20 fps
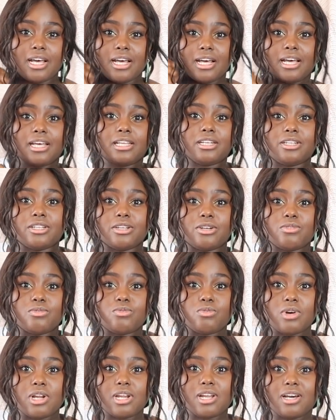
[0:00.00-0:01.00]
and
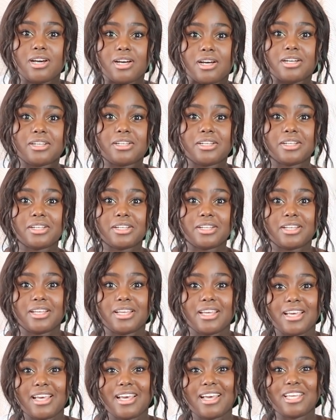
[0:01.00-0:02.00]
voila,
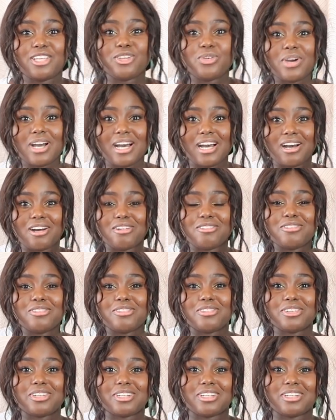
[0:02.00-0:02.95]
here you have